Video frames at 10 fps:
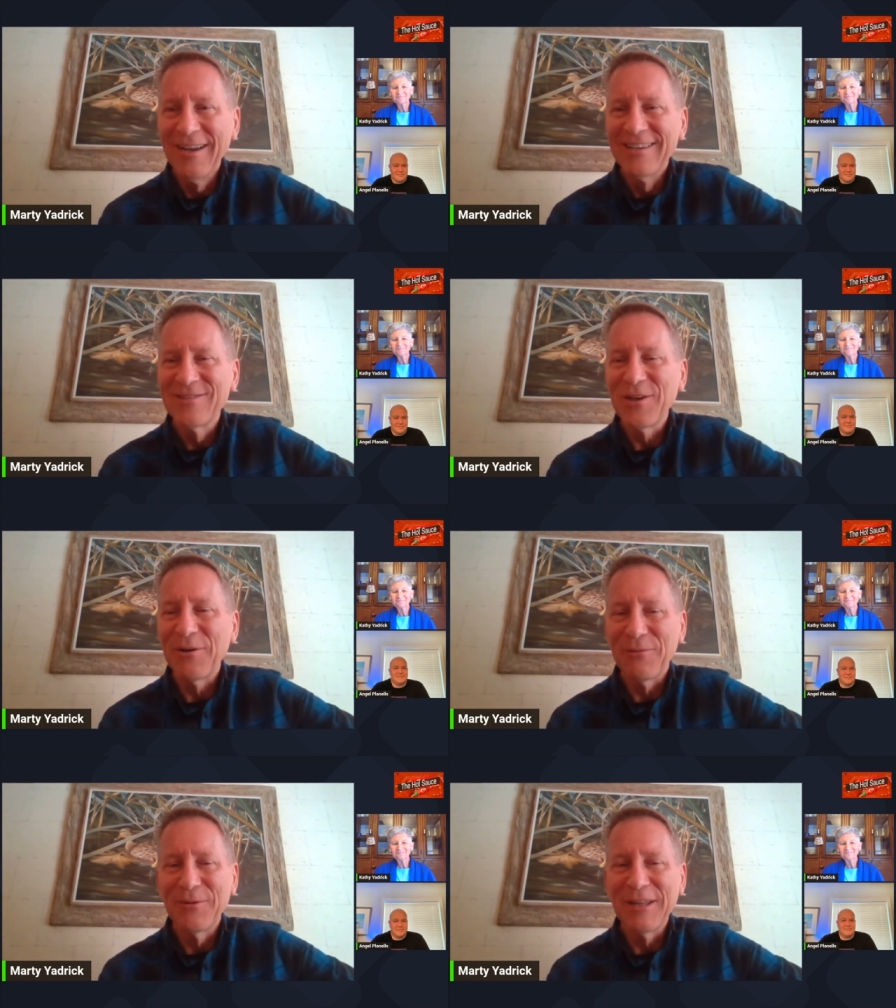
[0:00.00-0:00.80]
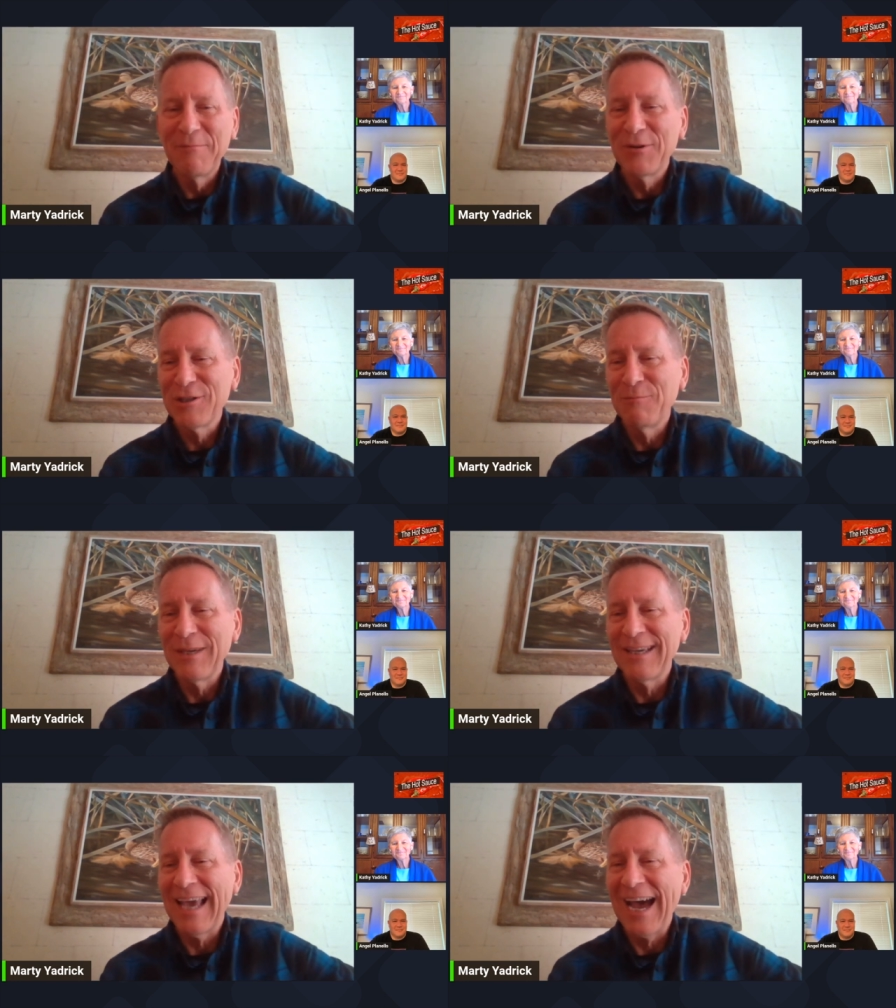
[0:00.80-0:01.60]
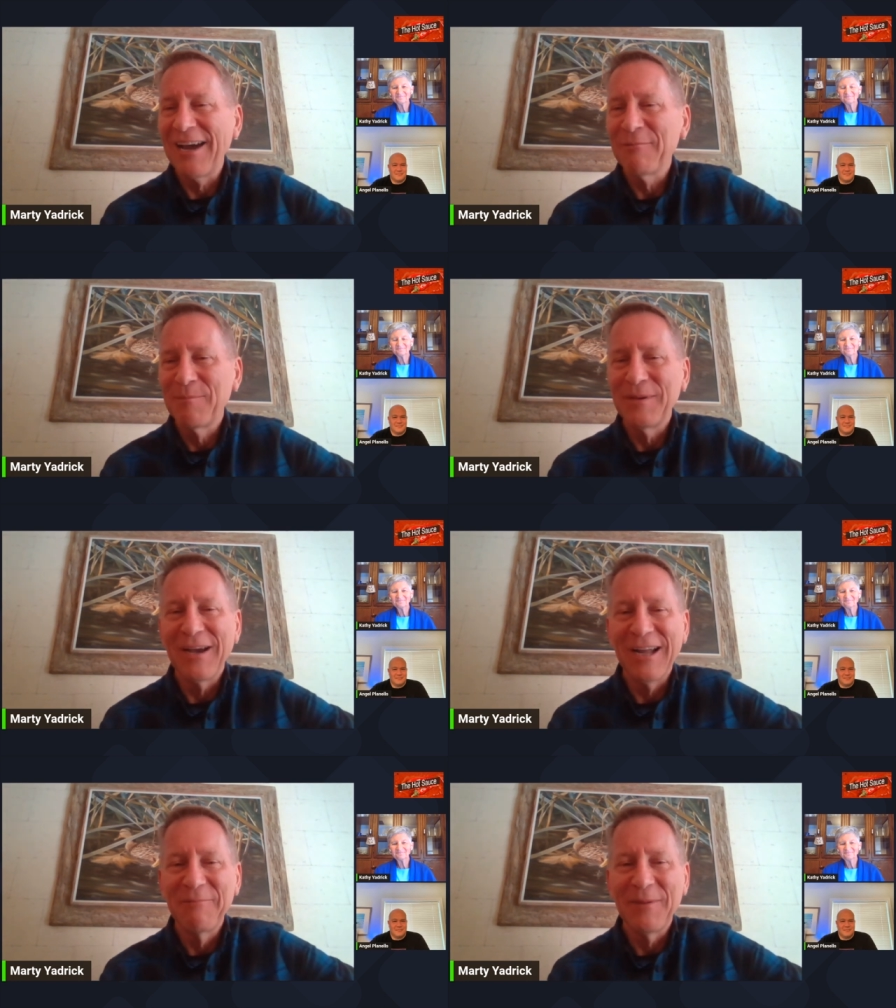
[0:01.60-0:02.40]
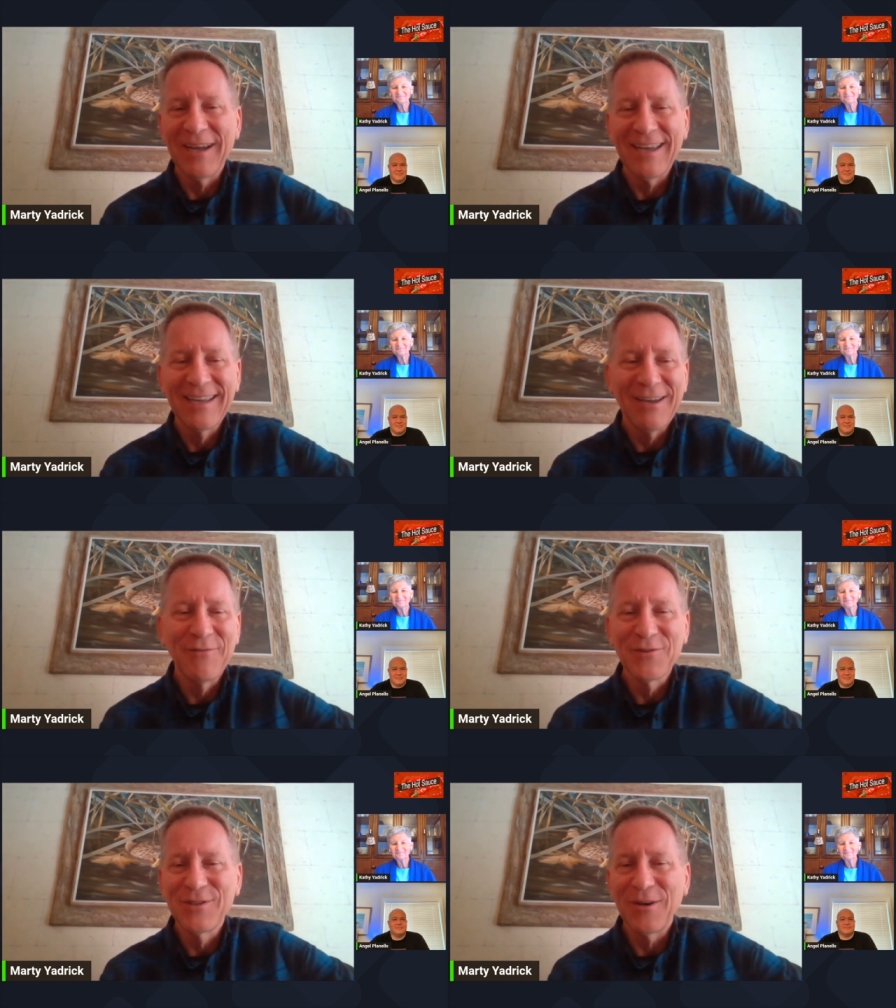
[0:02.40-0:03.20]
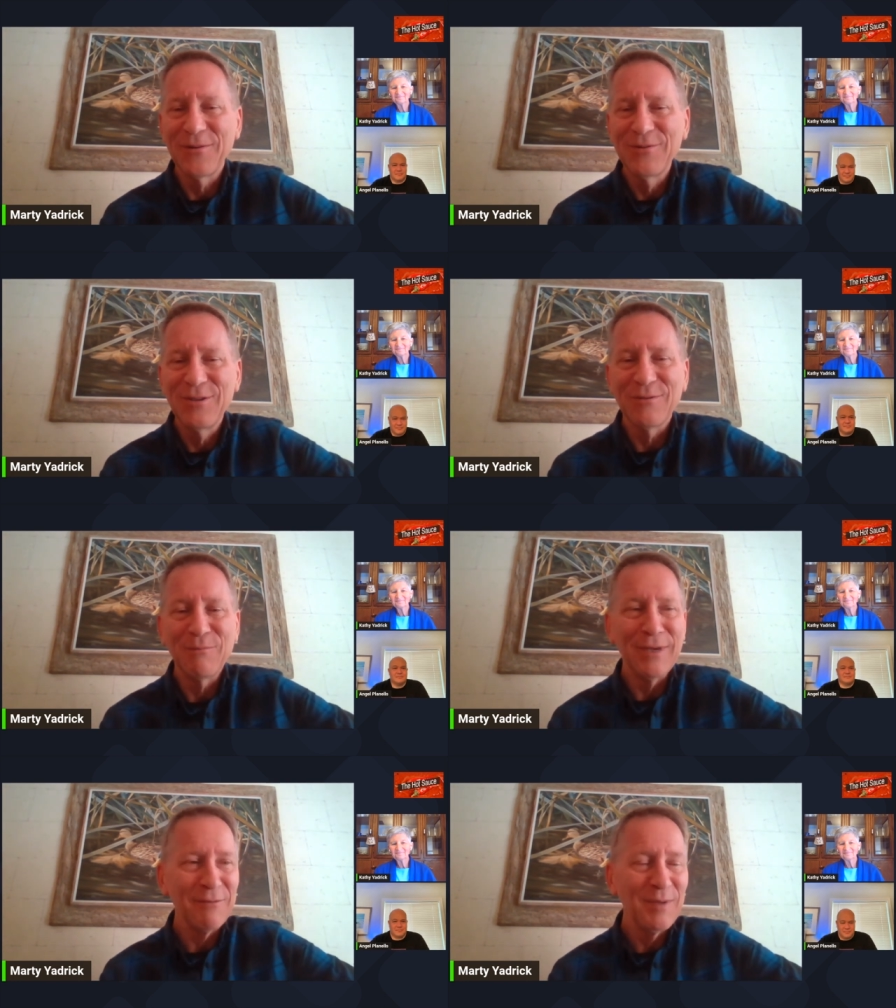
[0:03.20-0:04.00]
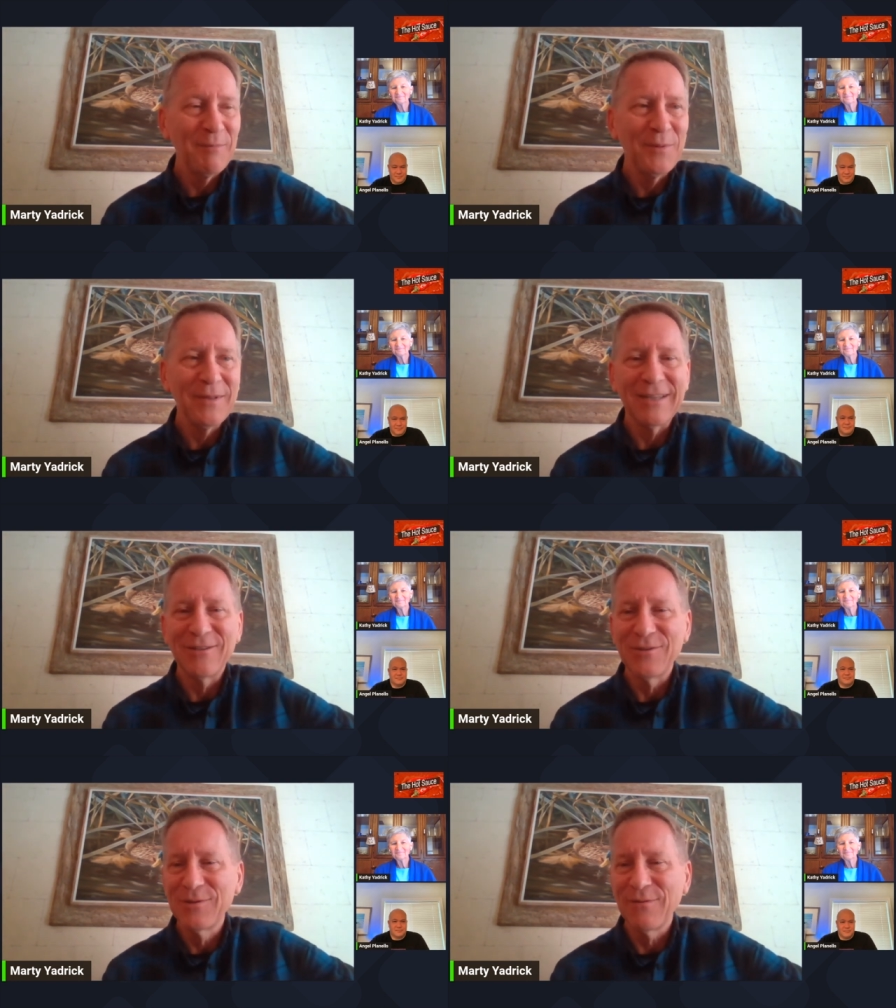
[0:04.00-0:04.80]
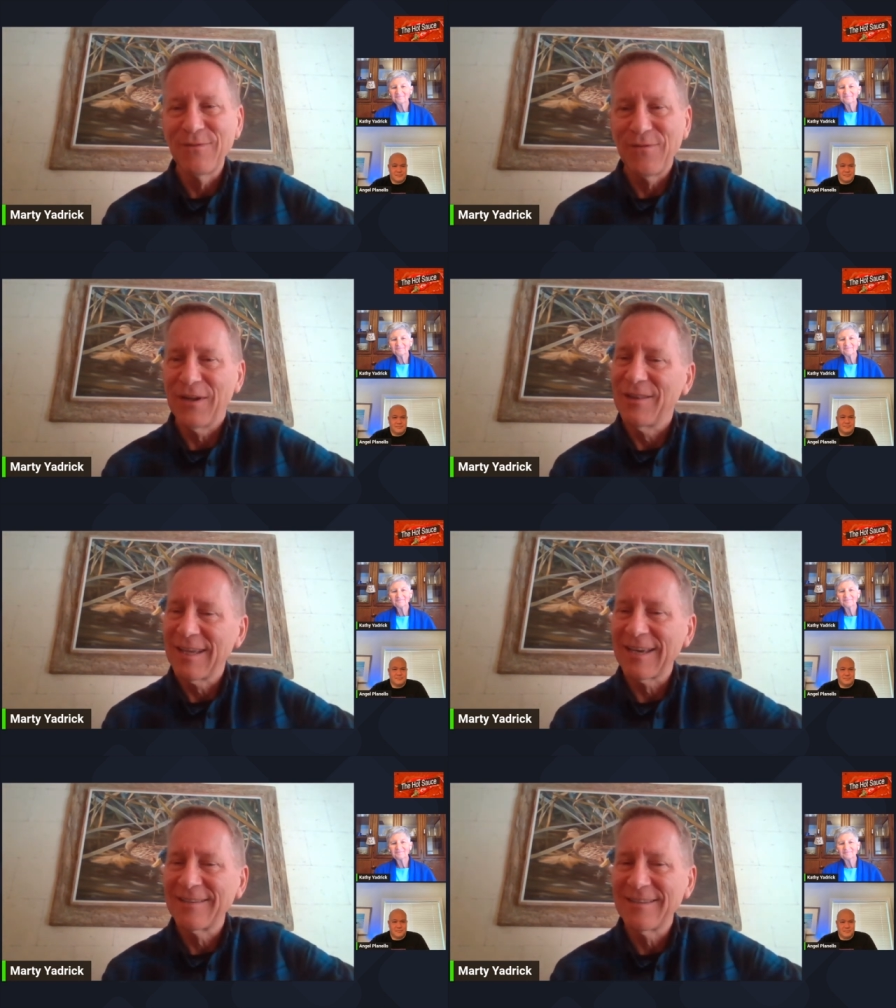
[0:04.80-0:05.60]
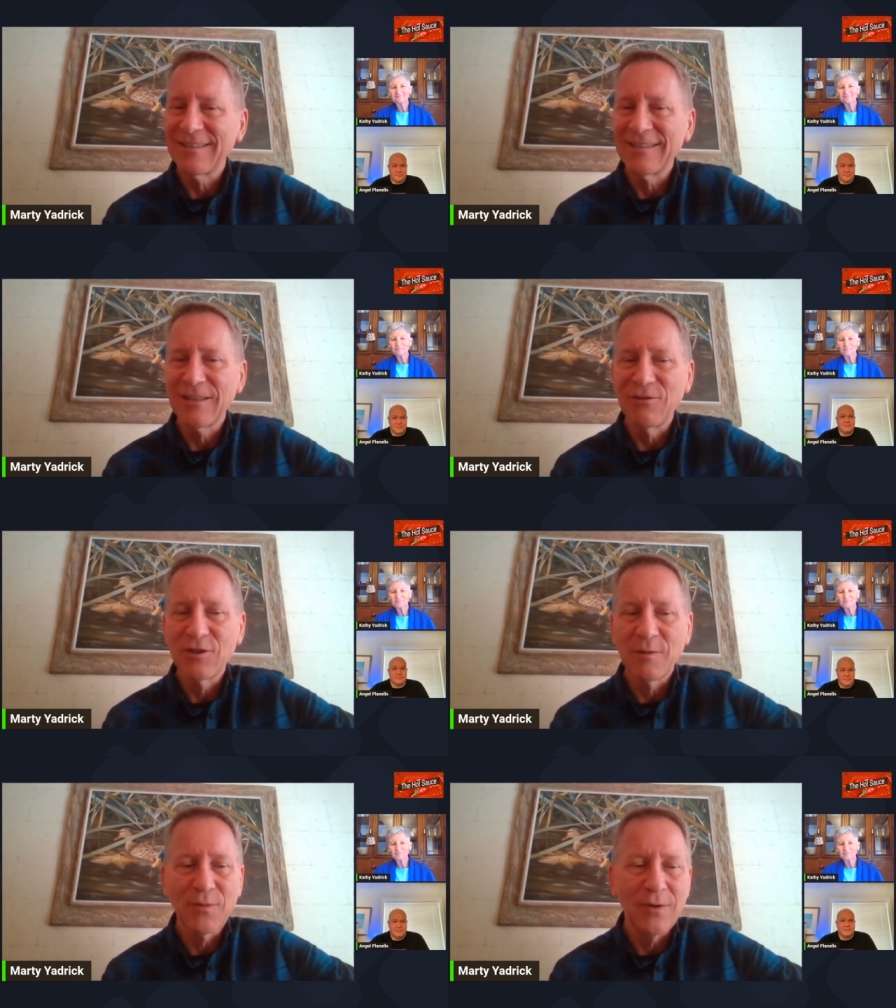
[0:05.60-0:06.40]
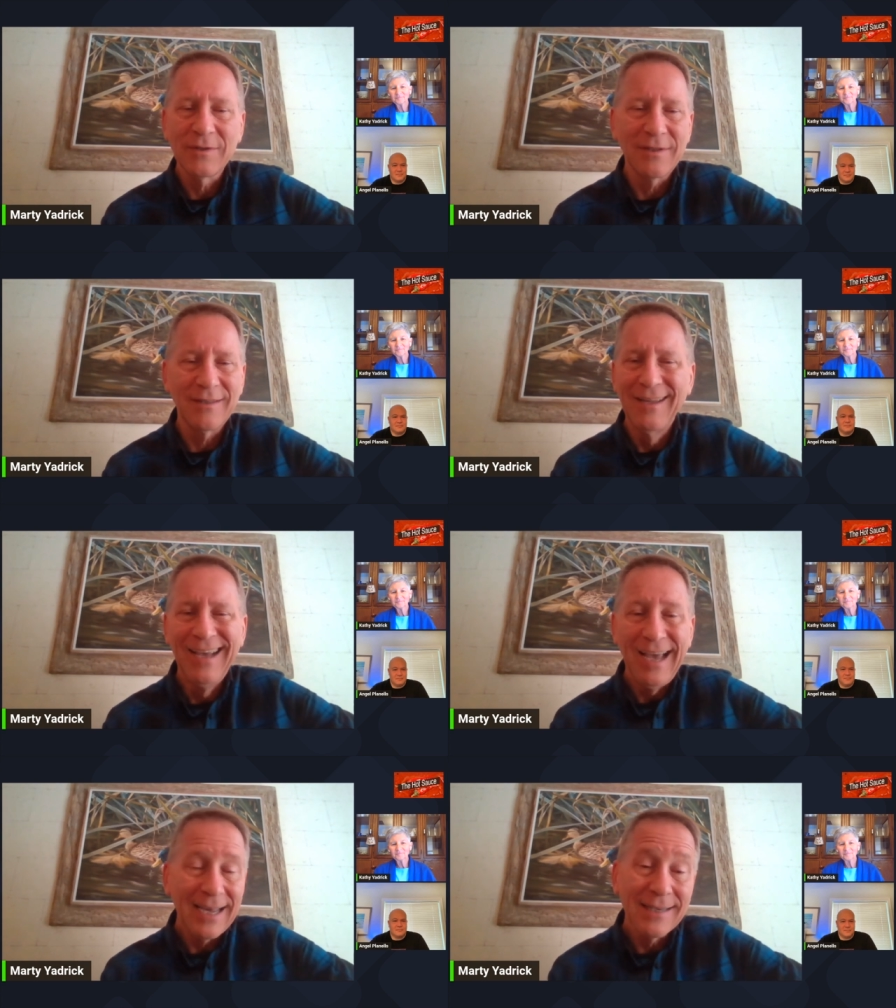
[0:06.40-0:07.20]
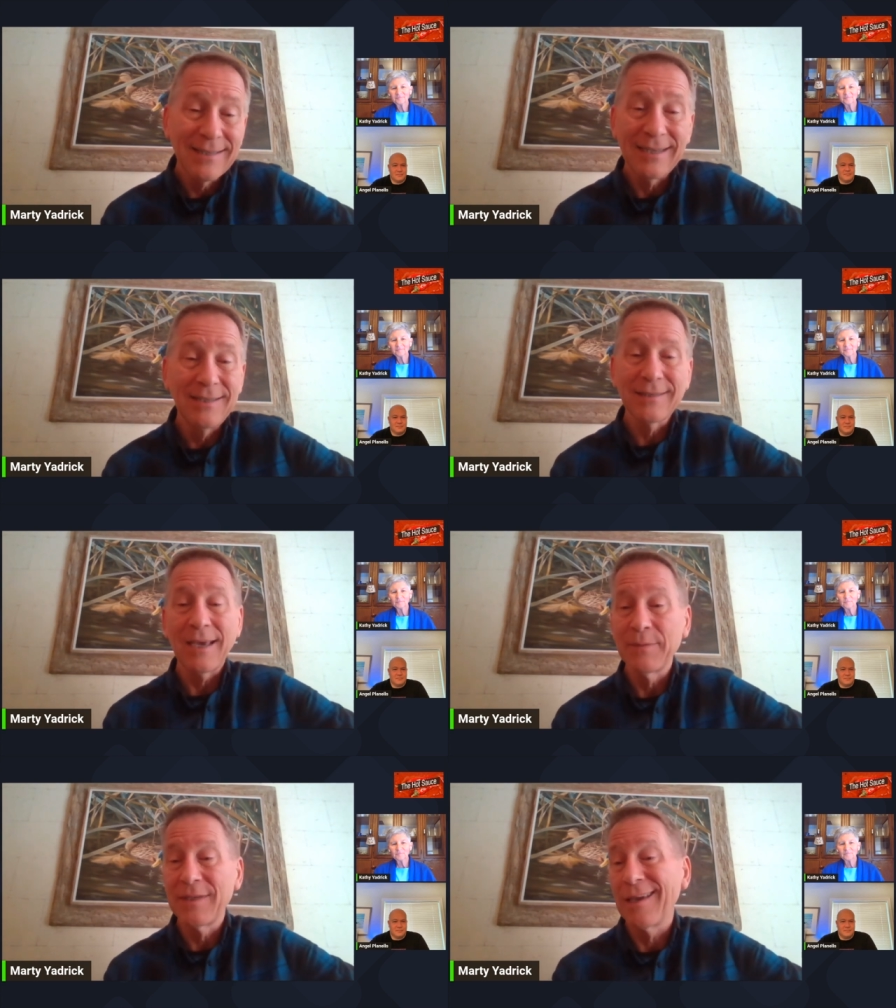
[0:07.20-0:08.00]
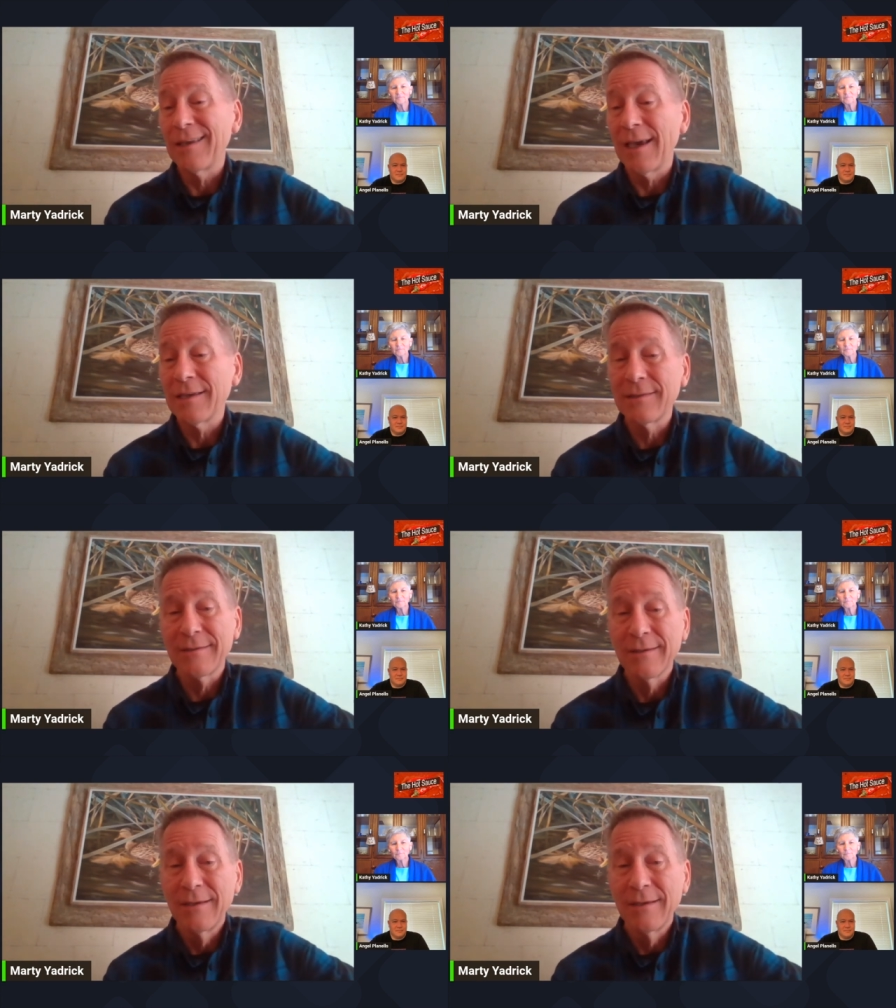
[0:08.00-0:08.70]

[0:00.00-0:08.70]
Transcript: So it really pushed me out beyond my comfort zone to meet people and do some fun things in leadership roles. And I guess I just kept saying yes